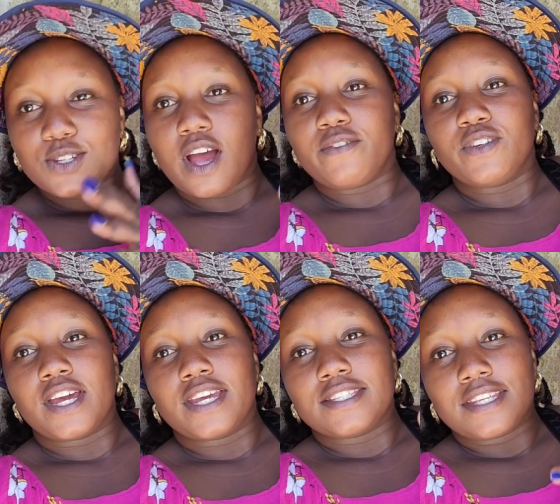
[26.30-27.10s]
to have you
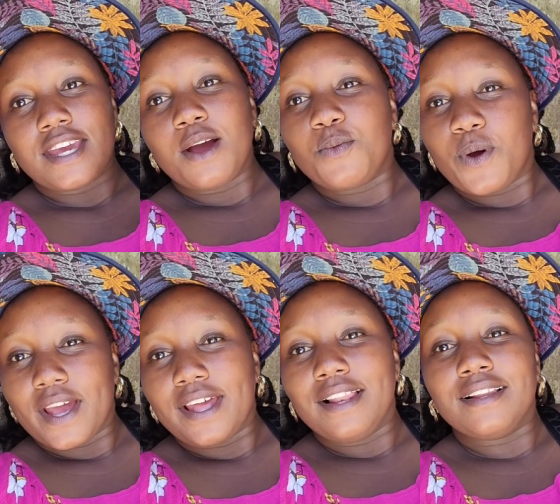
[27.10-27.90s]
guys here
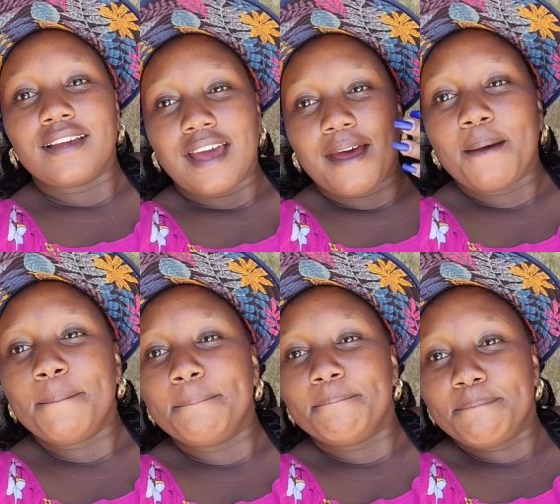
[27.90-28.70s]

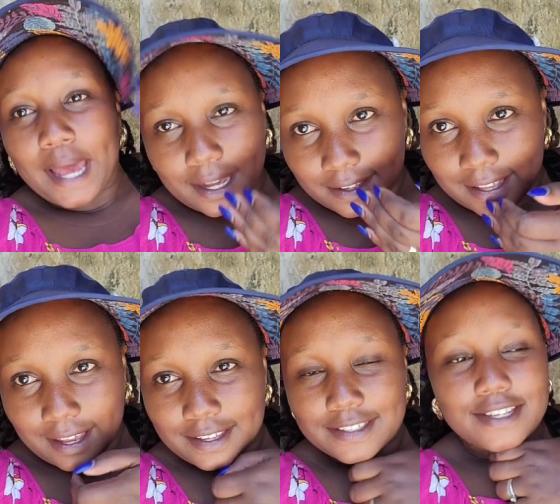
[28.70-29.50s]
welcome back
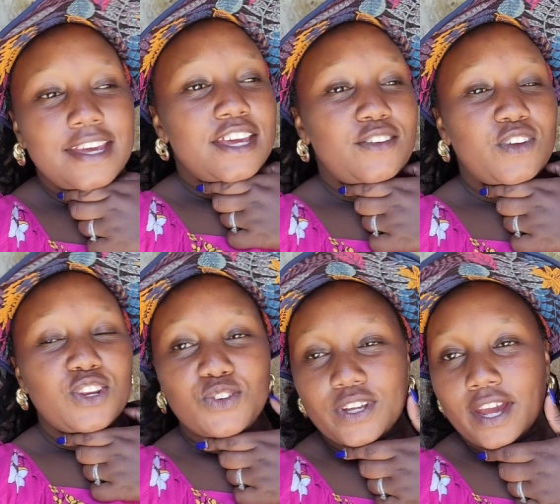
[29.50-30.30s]
guys if you're
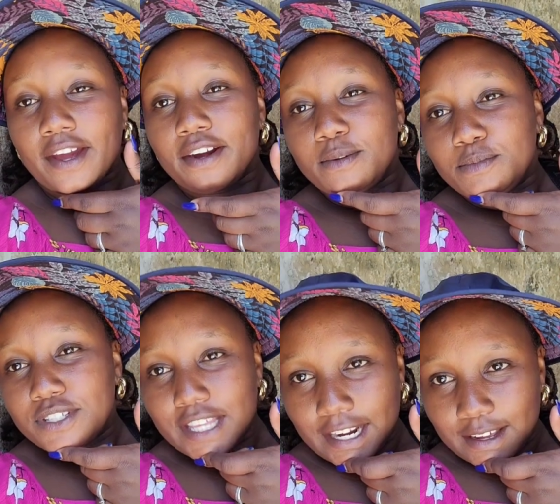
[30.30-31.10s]
new here karibu
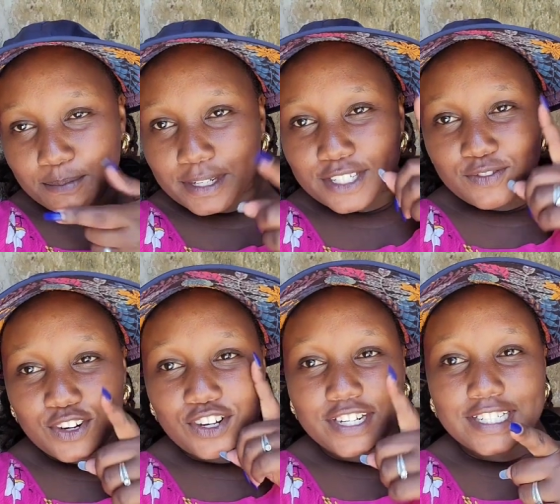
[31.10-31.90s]
sana but if
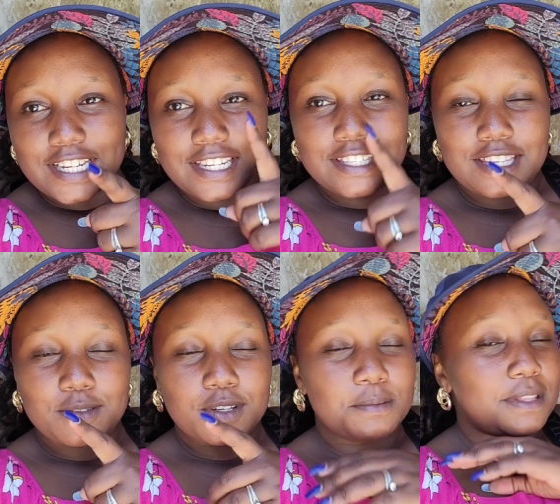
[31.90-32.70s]
you're a returning
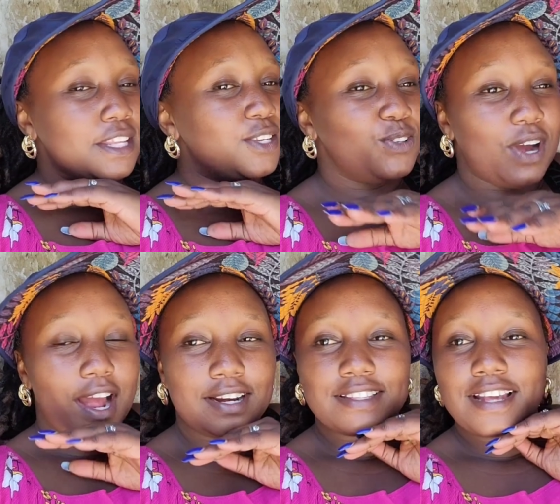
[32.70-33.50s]
subscriber then you
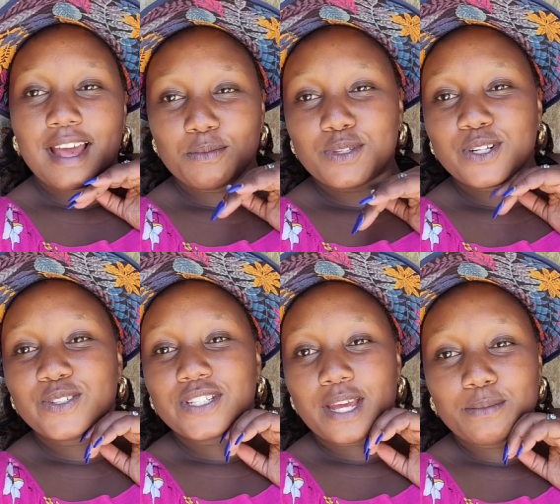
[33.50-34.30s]
are the
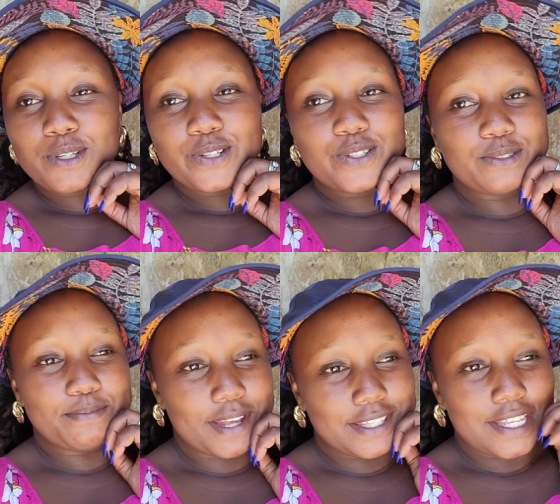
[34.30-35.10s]
absolute absolute
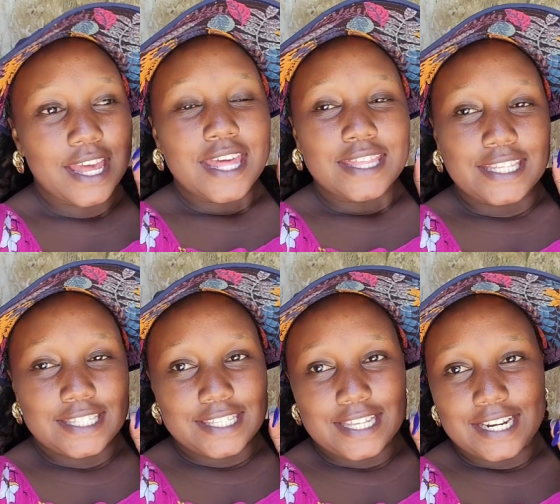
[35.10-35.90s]
best
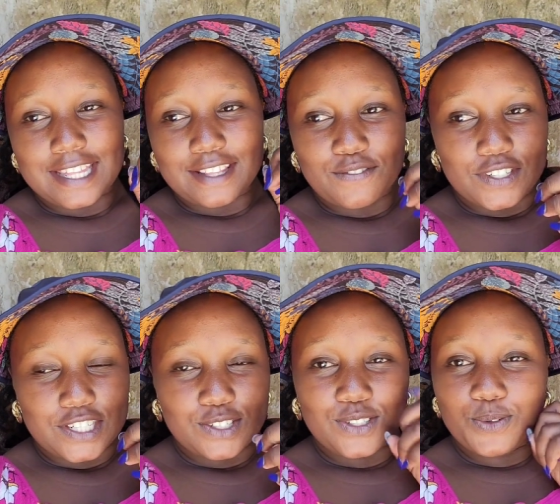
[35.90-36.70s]
this is another
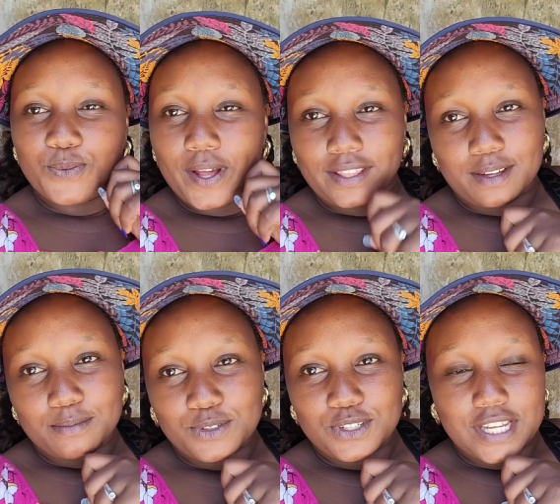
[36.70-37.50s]
video so
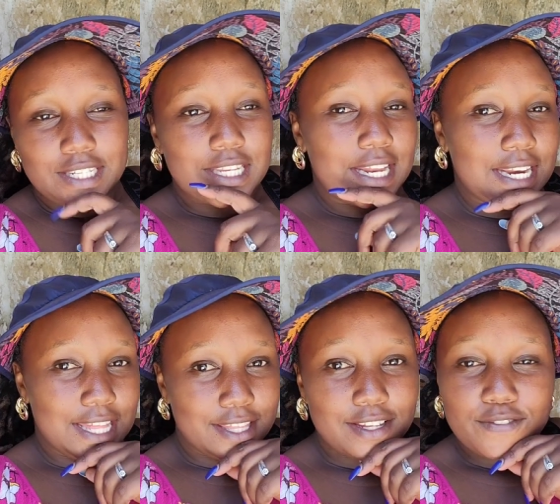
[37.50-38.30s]
welcome to yet
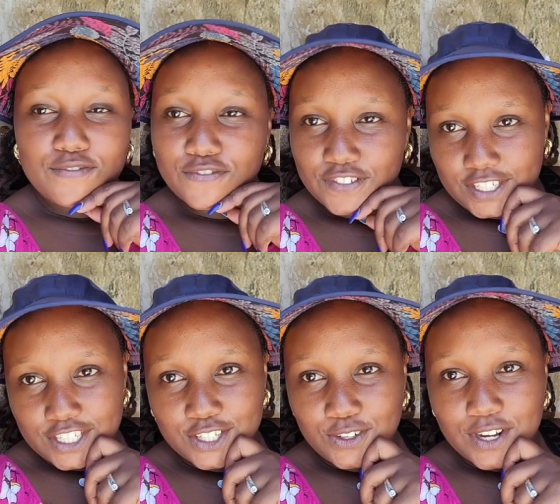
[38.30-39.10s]
another
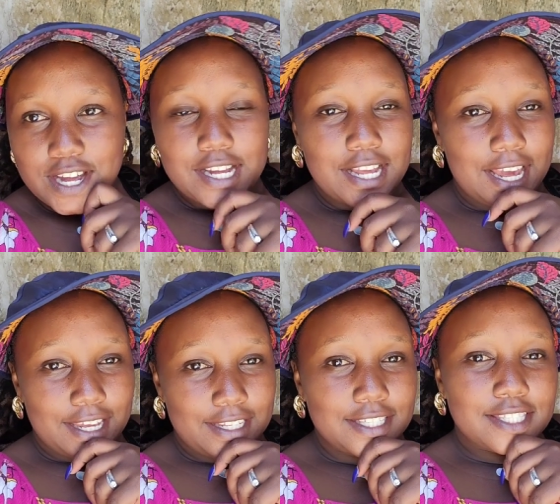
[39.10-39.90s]
video
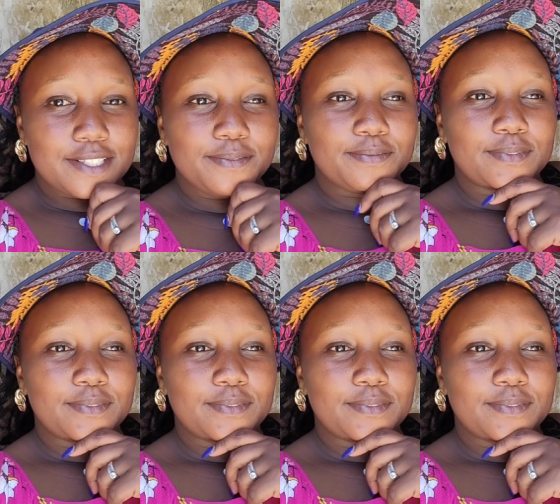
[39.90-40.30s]
guys